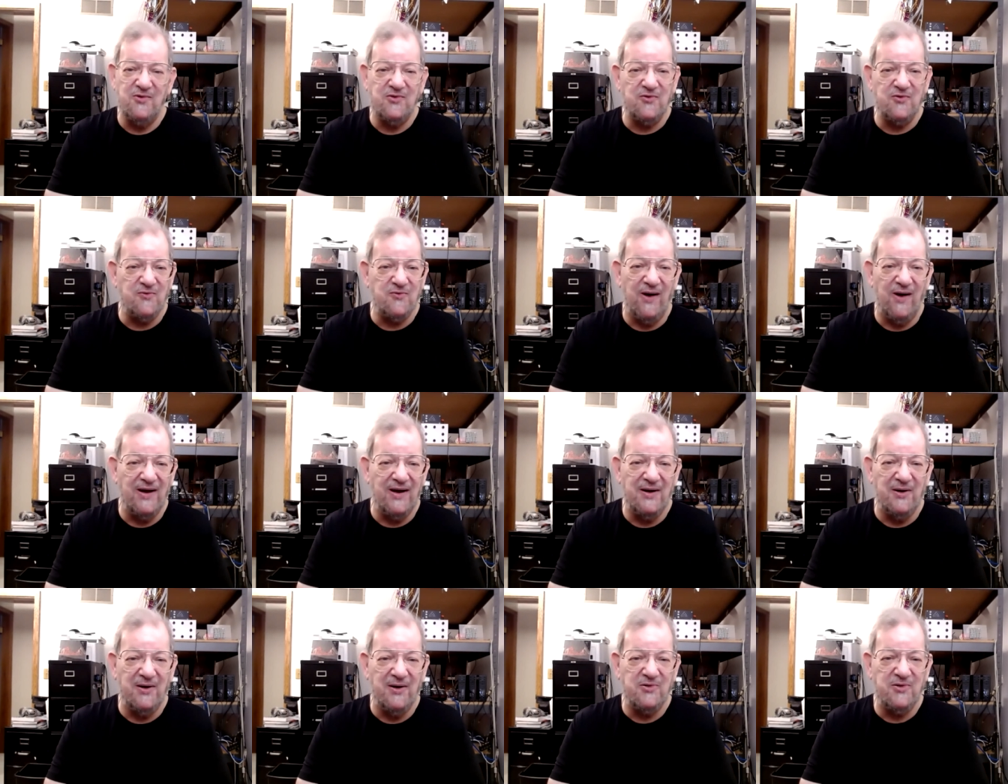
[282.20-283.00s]
Which is
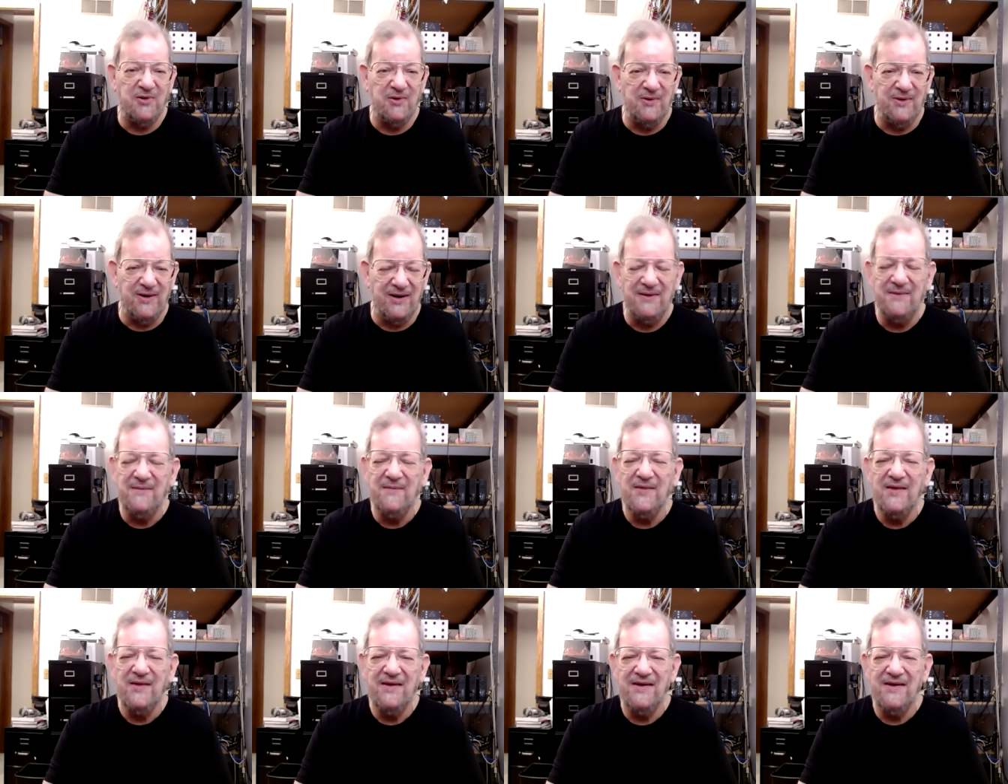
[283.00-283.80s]
why I don't do it.
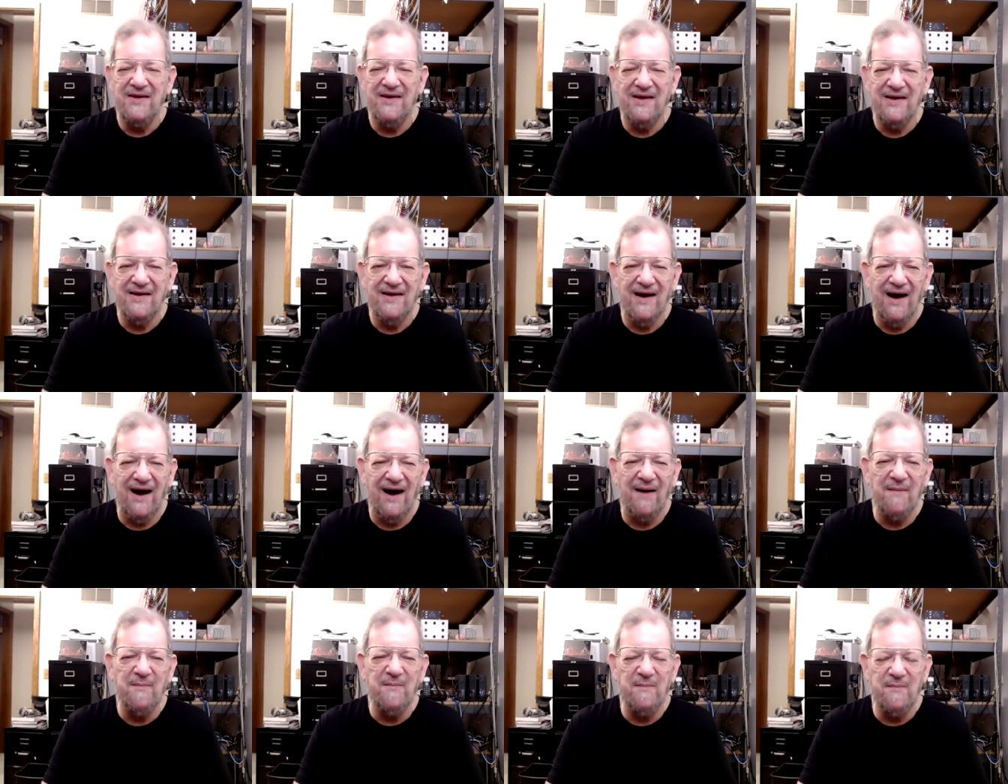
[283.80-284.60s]

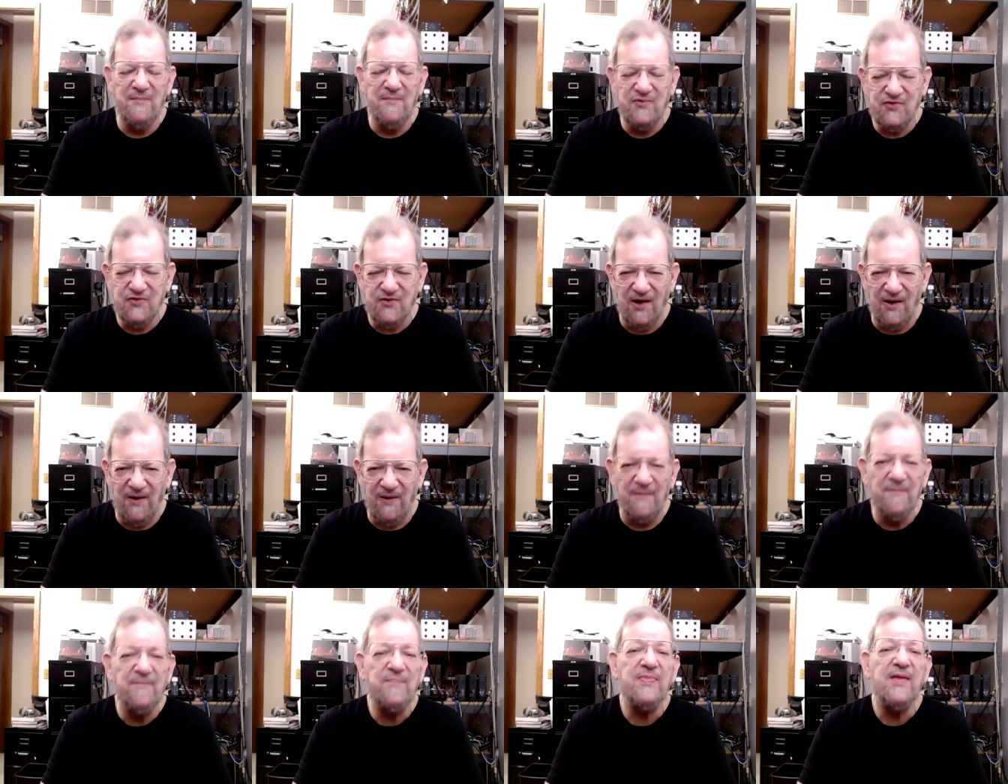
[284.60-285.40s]
Uh,
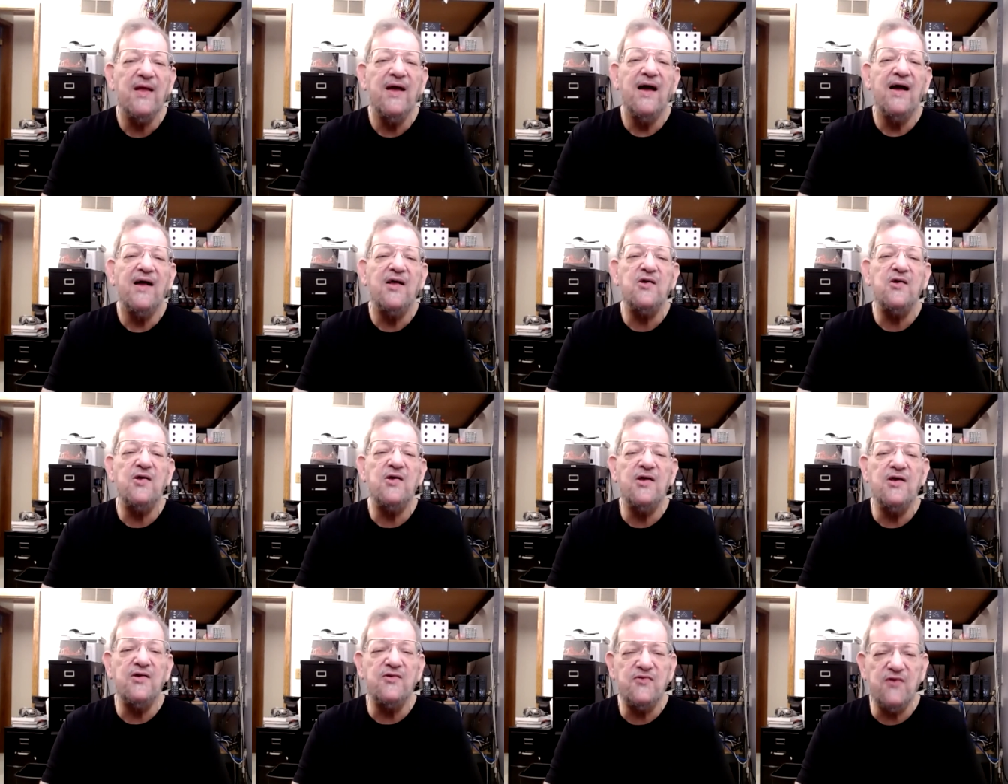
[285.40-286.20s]
so,
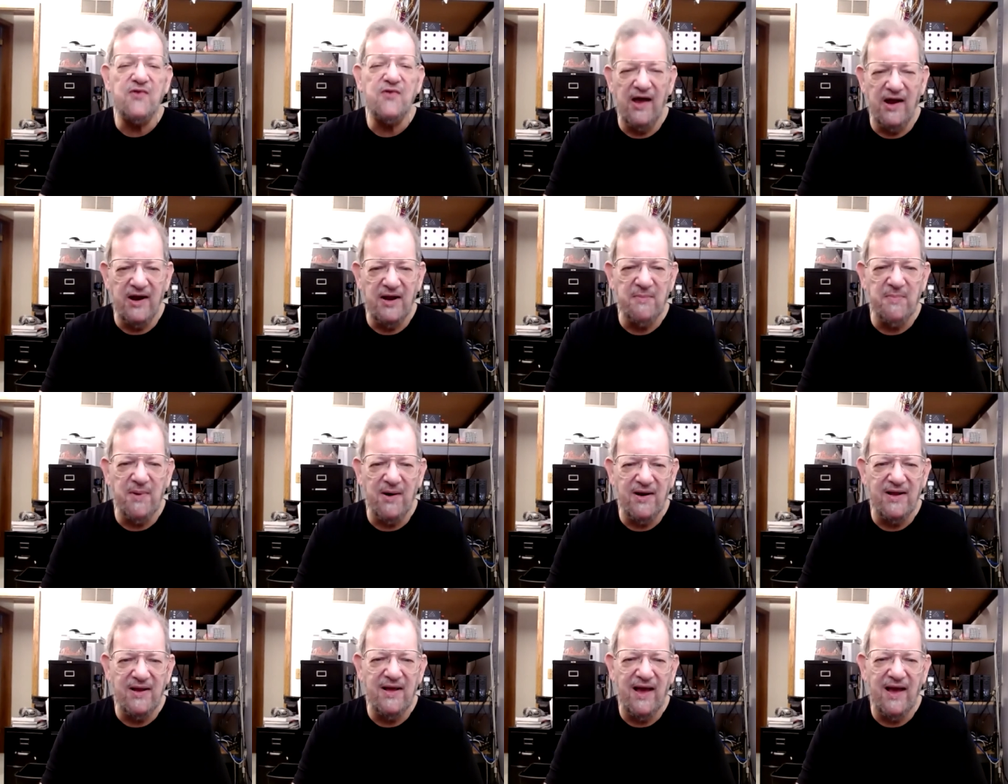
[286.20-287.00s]
does
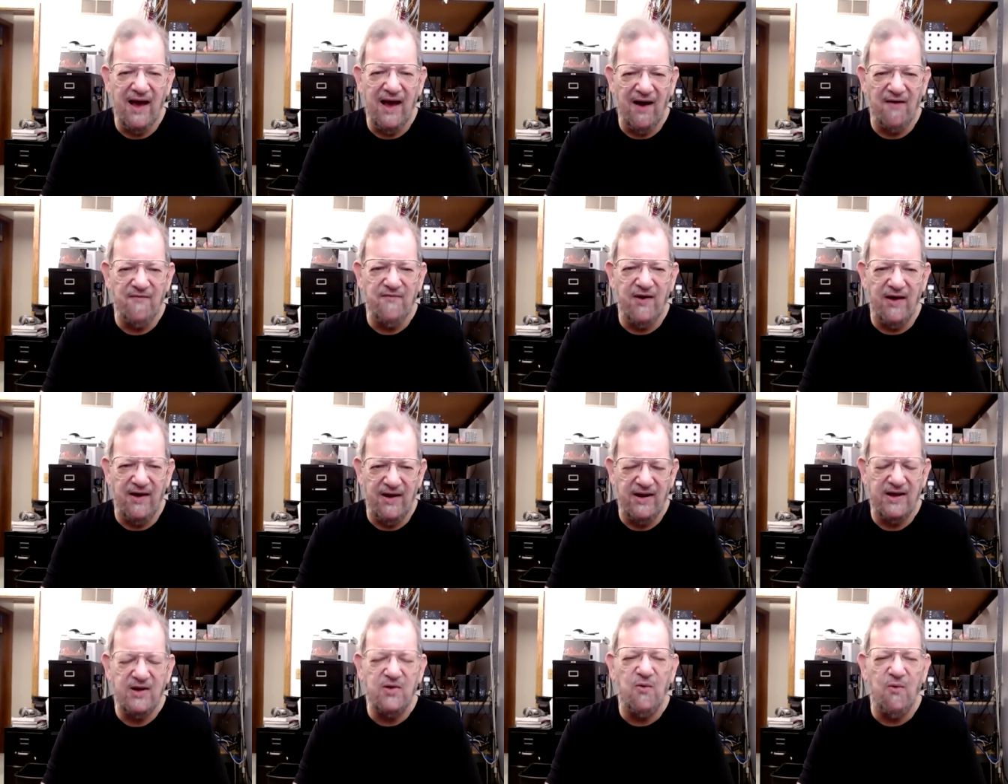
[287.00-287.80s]
anybody have
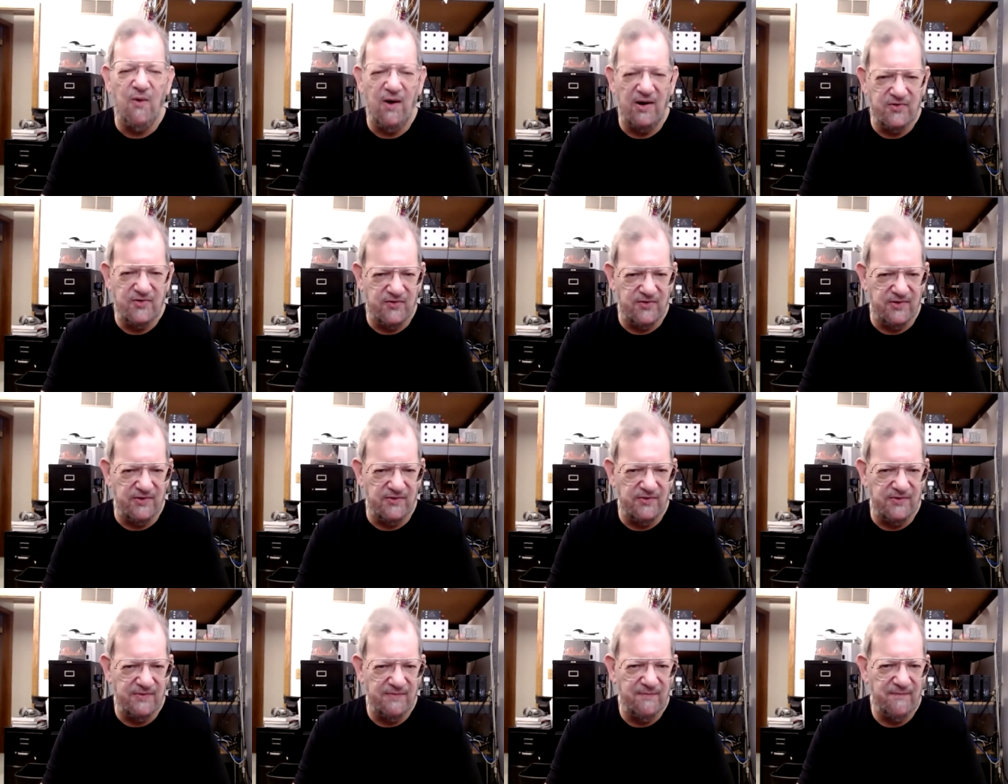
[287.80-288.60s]
any
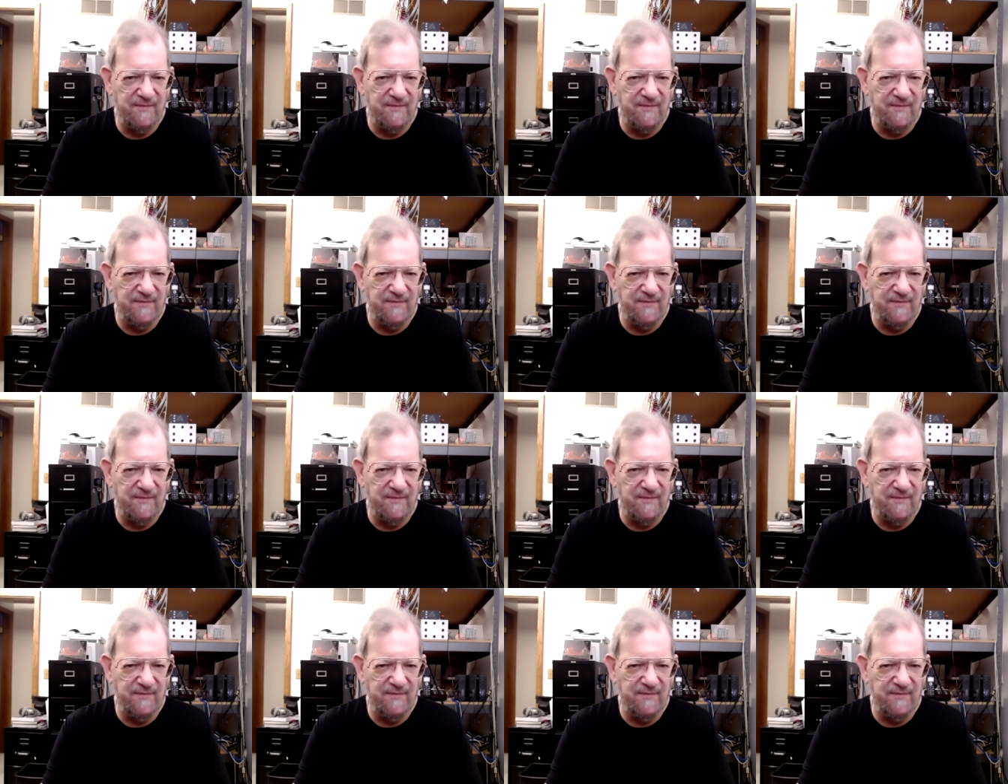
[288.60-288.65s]
questions?